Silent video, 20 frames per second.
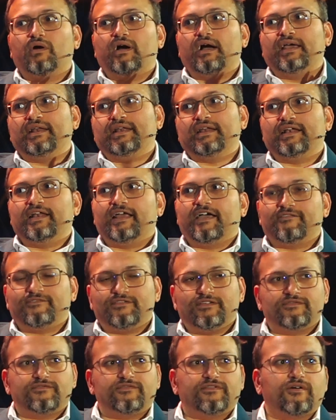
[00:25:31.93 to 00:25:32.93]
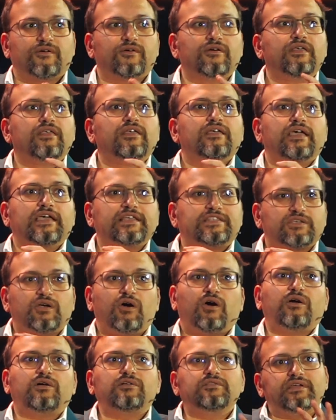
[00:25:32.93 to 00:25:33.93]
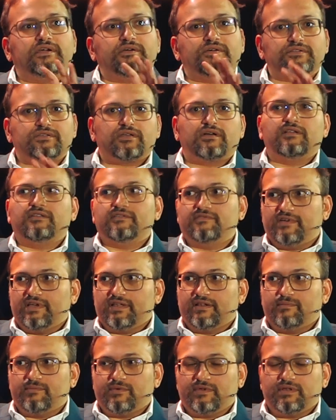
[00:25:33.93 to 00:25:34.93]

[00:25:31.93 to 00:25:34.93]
I didn't have info. It's all there, it's all available.